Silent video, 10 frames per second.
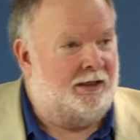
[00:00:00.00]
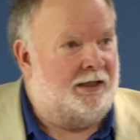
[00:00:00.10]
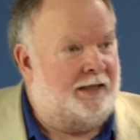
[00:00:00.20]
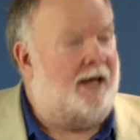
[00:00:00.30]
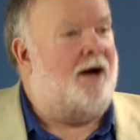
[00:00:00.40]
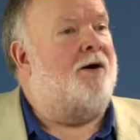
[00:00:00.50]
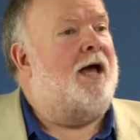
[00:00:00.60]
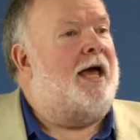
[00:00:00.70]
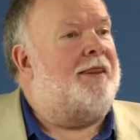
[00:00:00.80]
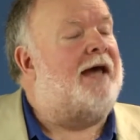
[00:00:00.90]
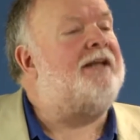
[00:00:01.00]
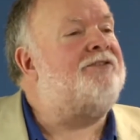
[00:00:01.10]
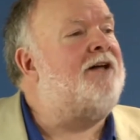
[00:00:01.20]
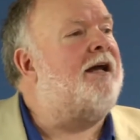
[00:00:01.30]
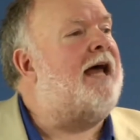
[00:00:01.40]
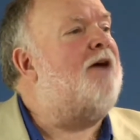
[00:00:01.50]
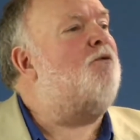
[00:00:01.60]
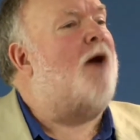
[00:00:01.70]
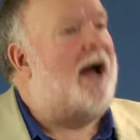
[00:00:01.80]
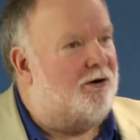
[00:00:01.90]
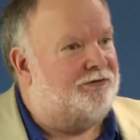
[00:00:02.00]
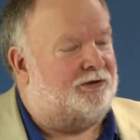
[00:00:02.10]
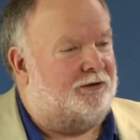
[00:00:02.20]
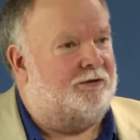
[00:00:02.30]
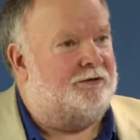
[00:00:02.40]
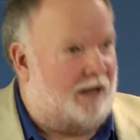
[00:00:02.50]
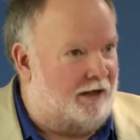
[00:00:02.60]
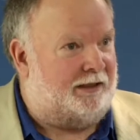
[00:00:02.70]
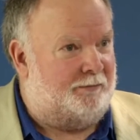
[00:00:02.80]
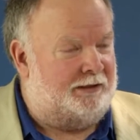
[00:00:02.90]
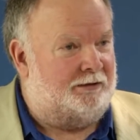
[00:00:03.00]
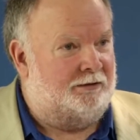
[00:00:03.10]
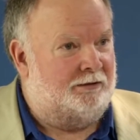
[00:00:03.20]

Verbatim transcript: Now, that is not a wowser document,